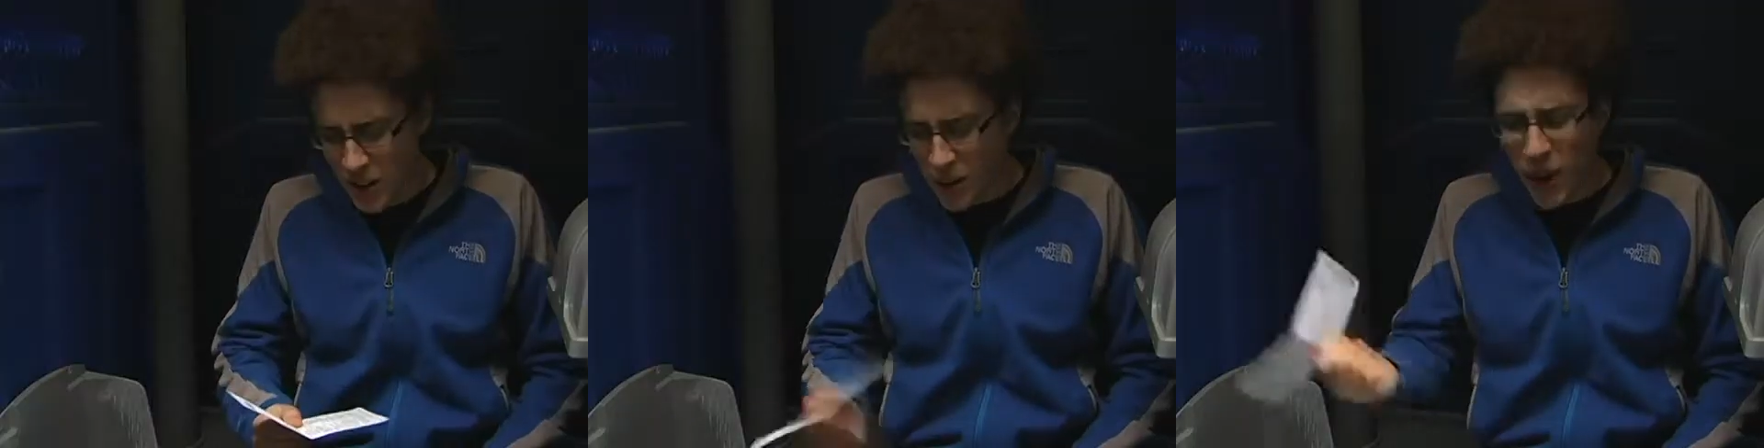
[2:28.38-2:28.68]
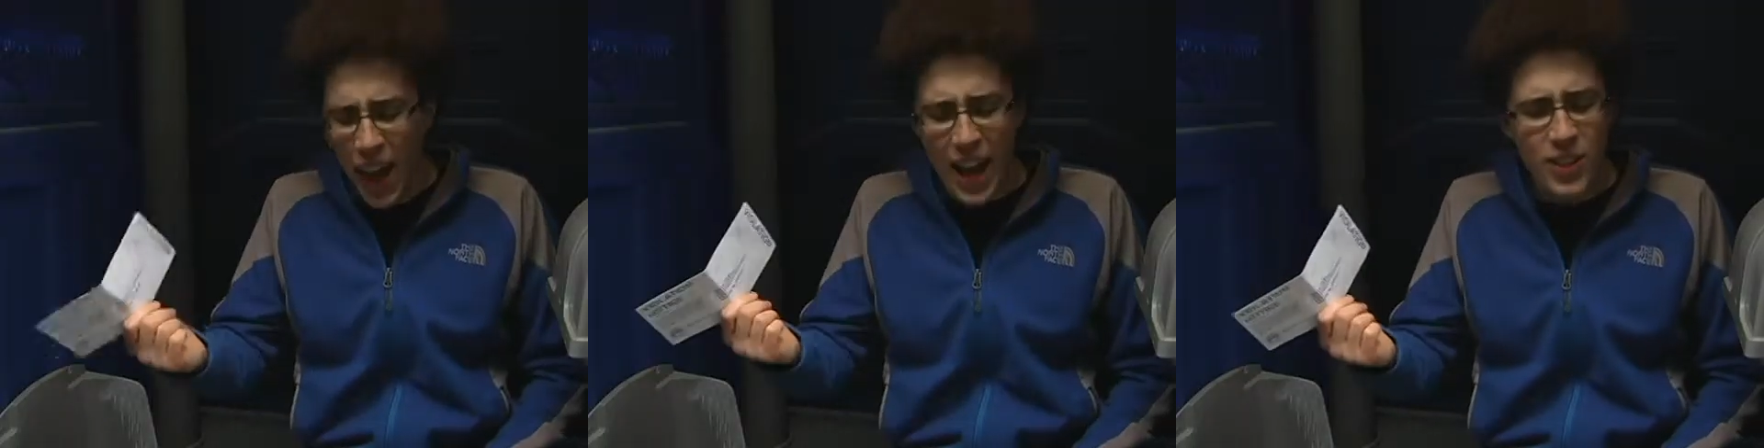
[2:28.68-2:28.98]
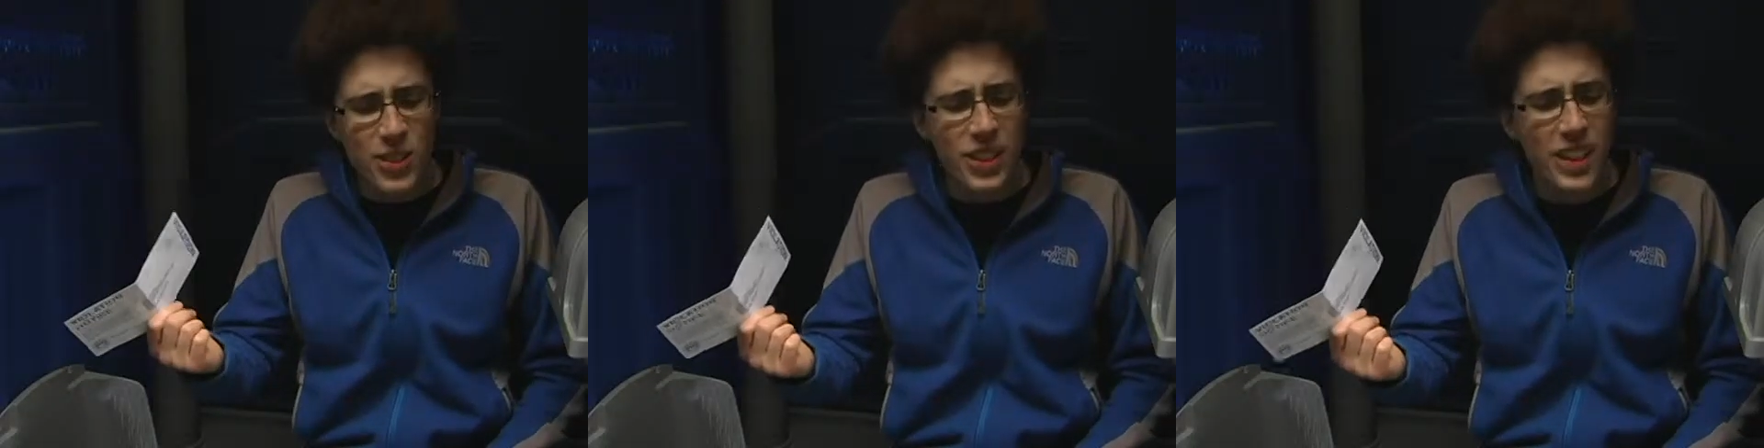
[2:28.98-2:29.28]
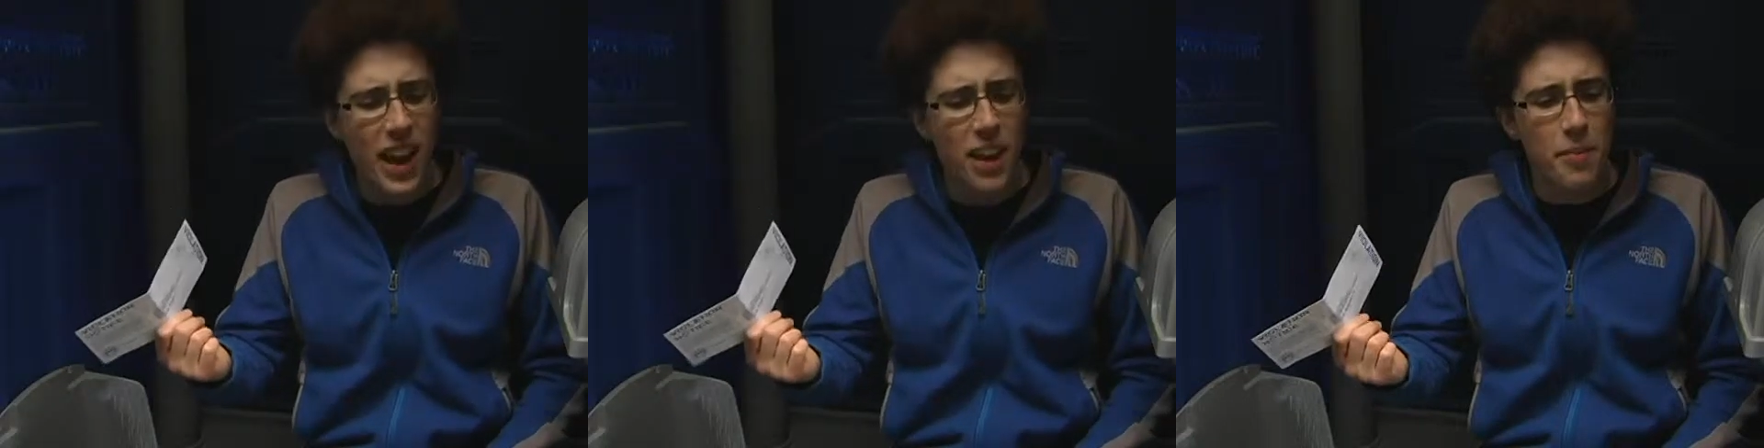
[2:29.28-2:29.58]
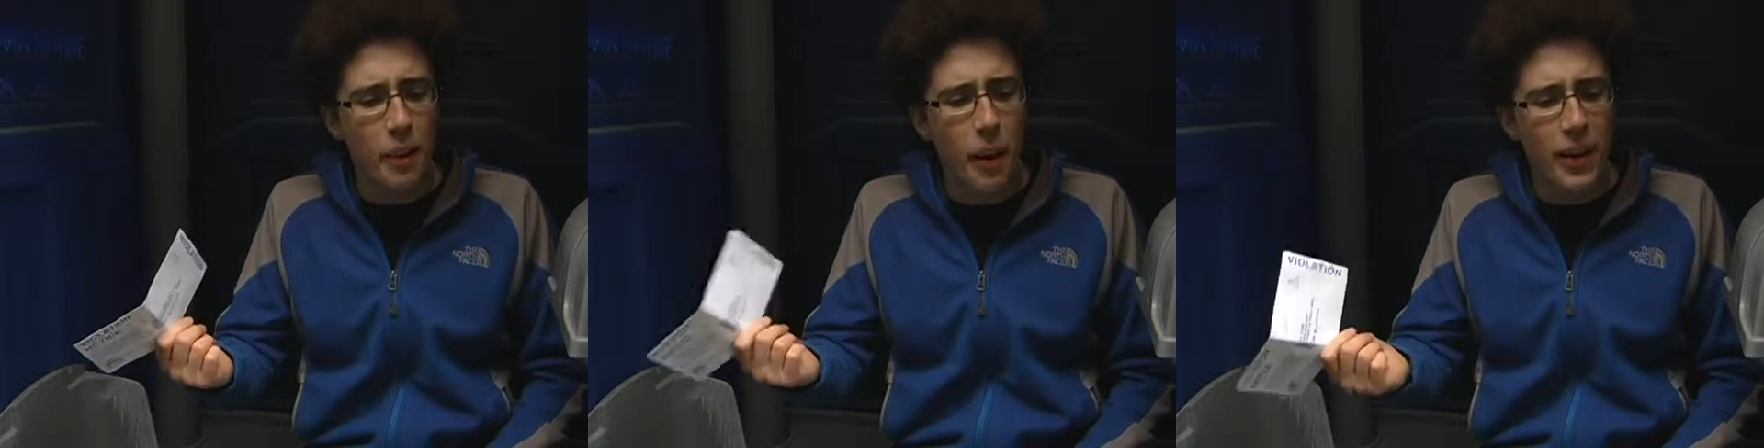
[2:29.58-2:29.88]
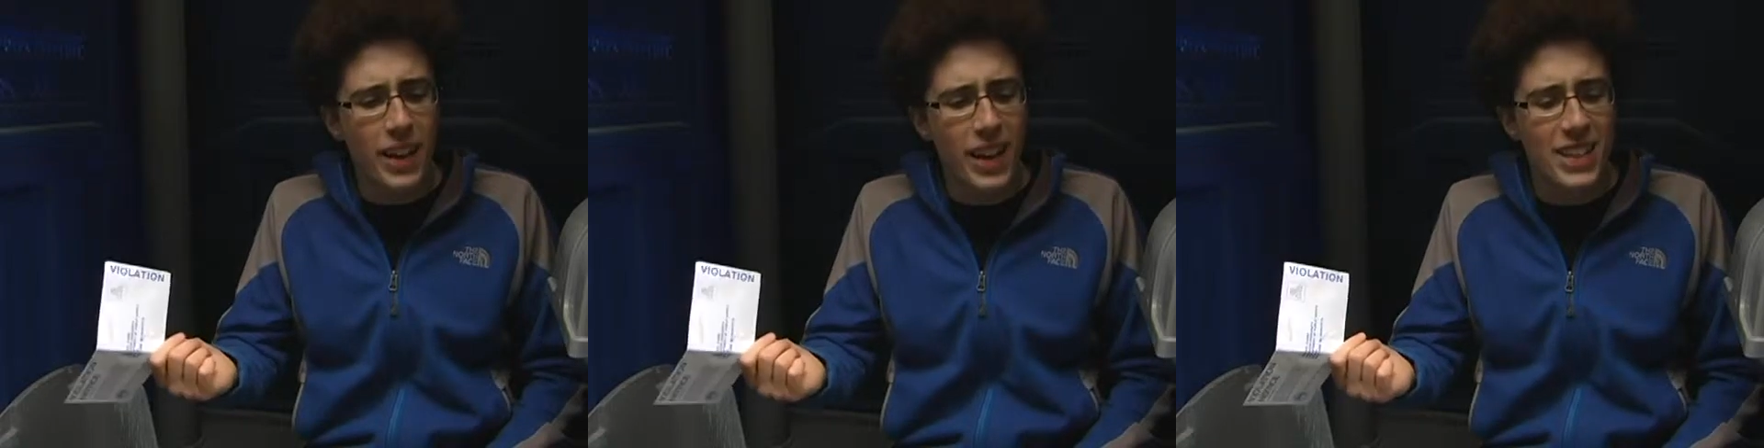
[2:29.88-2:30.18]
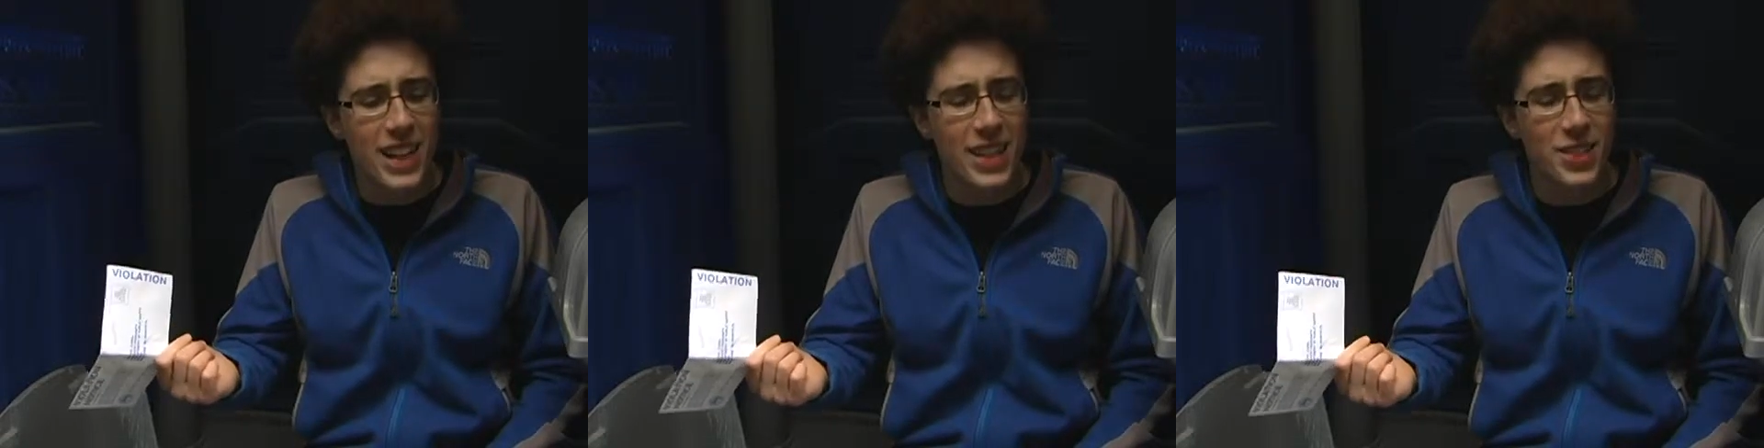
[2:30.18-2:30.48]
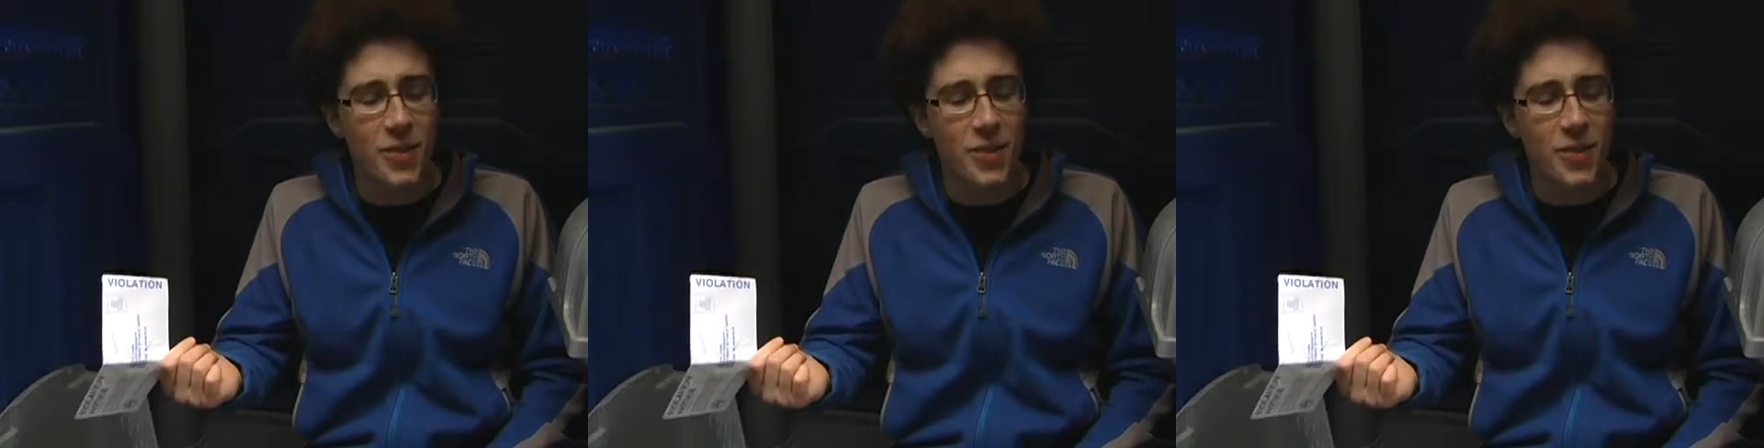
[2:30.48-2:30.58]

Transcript: Well, I usually carry parking tickets